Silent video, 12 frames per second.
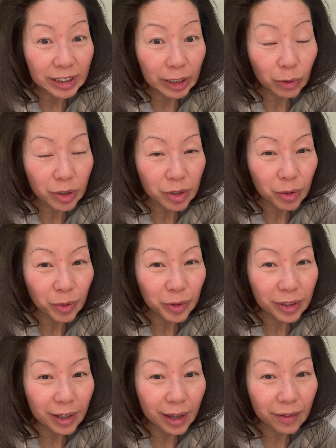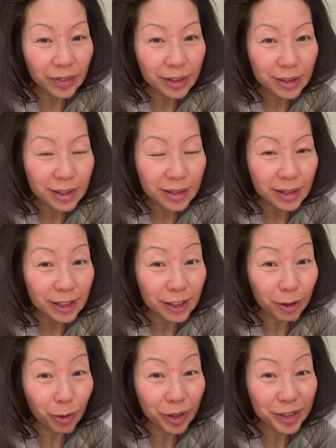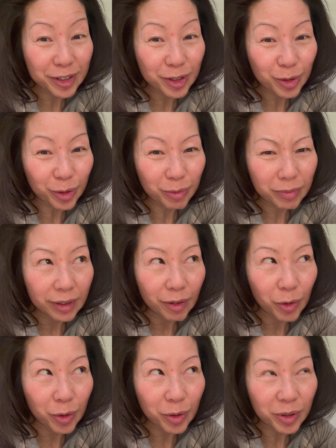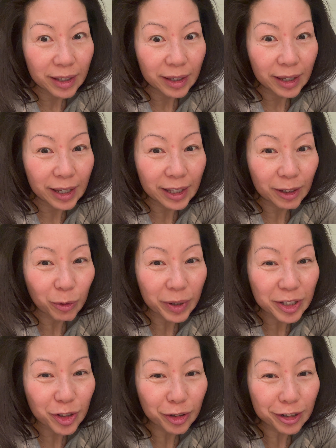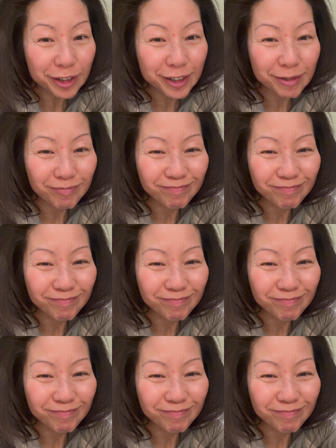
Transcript: That was the only evidence there was a storm or oh, and a wet shirt.